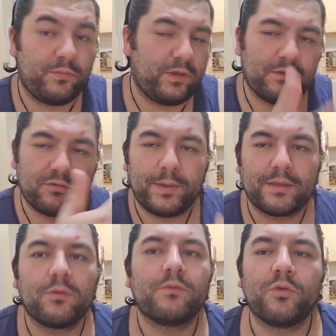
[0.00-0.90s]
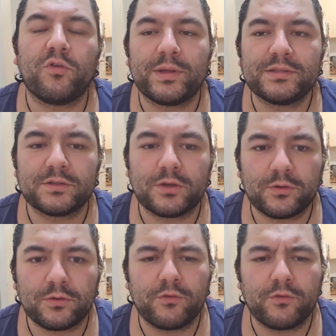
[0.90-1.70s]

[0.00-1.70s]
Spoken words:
like it's about 12 months ago,